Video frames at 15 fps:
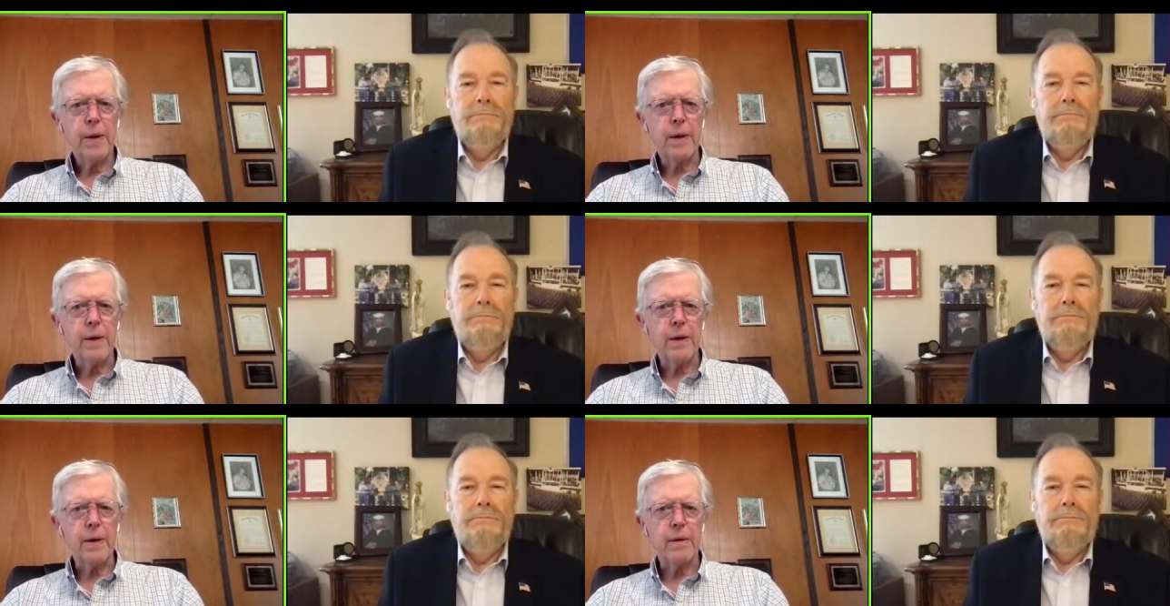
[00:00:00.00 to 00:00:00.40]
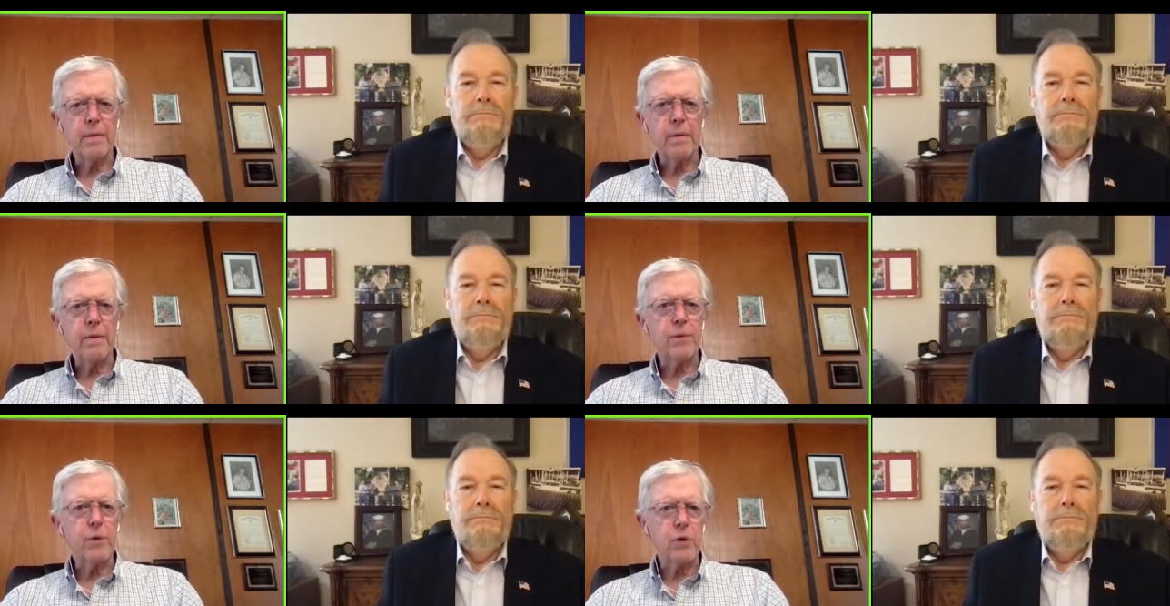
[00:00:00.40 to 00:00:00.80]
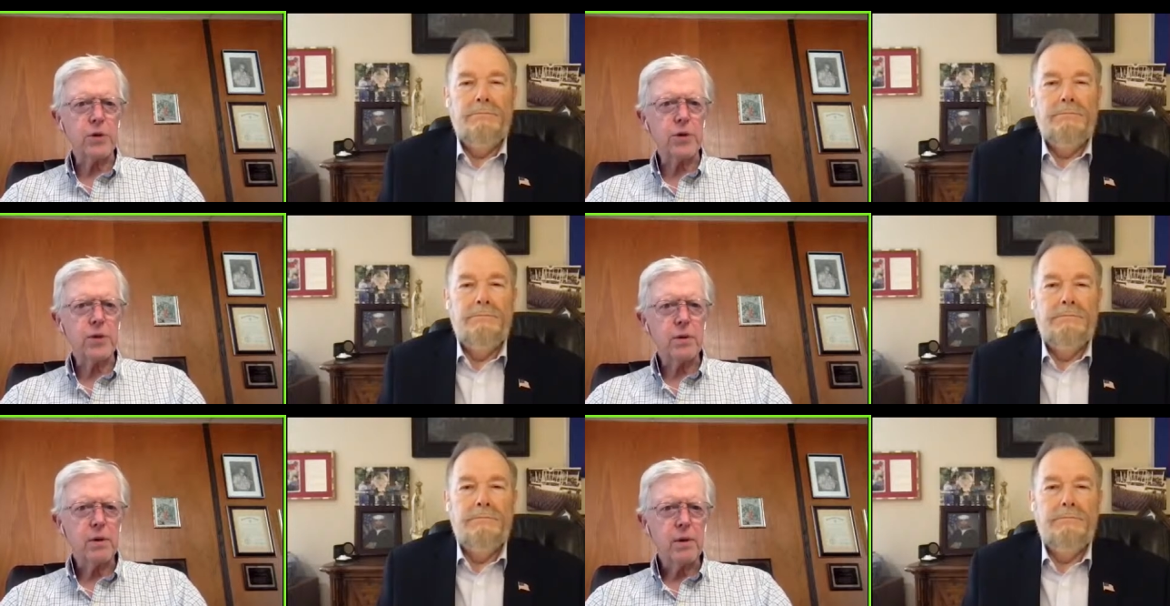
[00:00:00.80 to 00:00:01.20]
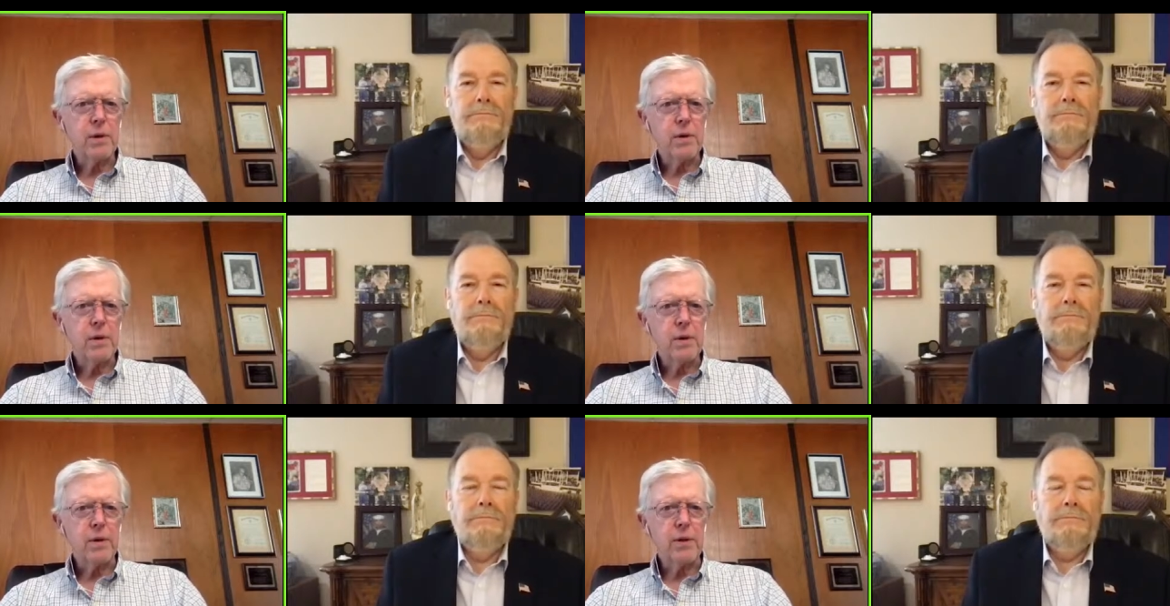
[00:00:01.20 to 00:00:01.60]
Speaker 1: Uh, of course,
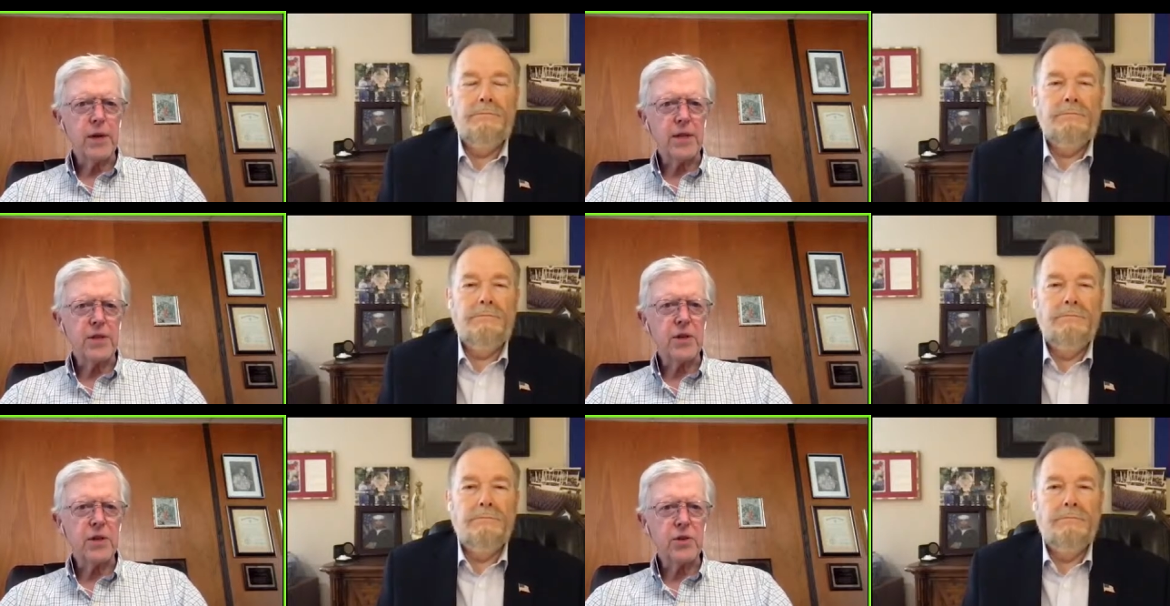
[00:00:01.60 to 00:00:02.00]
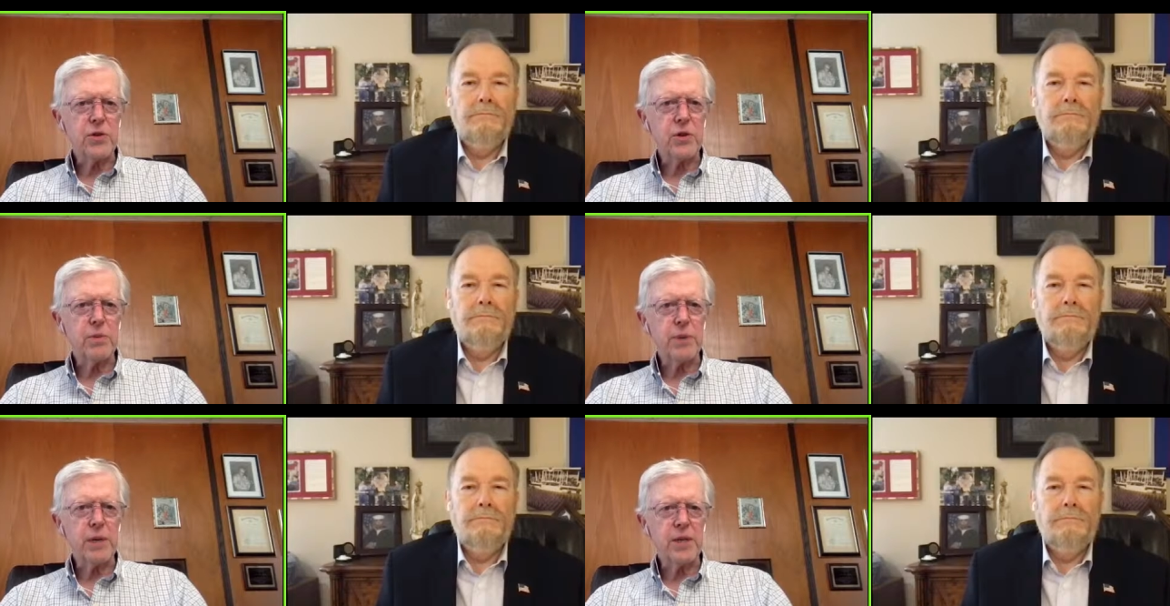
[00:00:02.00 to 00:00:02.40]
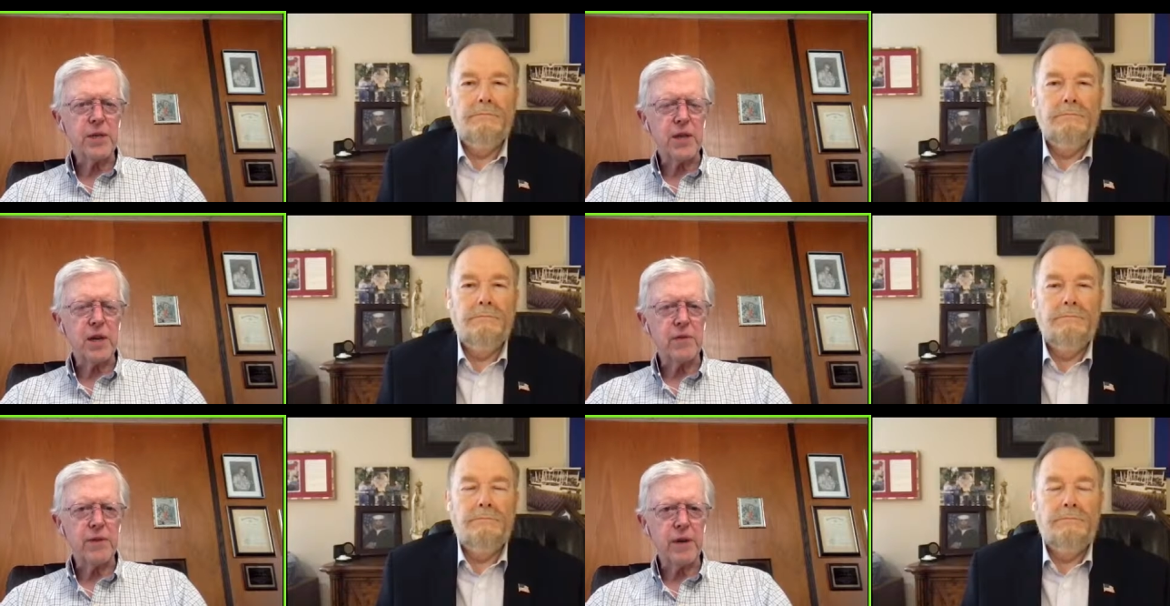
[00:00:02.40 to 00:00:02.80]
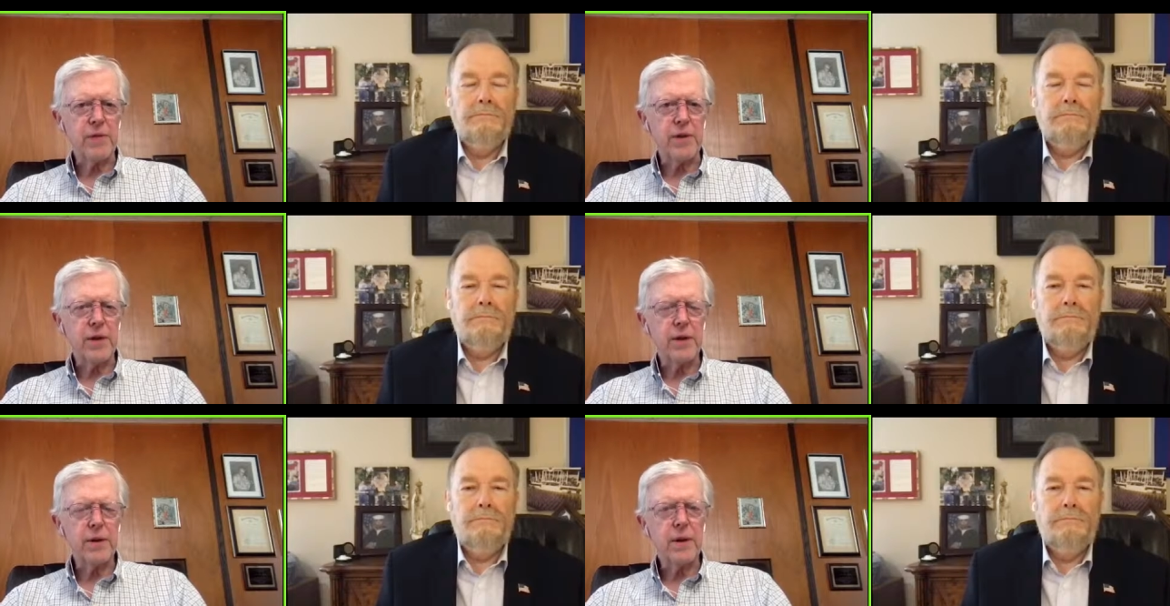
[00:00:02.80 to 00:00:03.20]
that should be
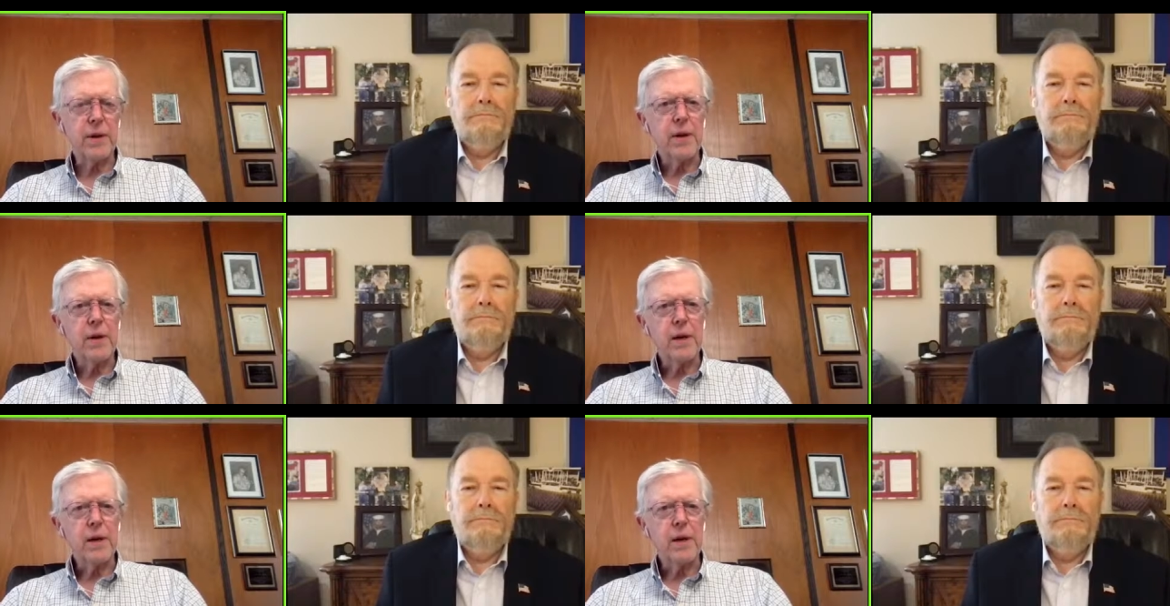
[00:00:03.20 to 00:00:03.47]
self-evident,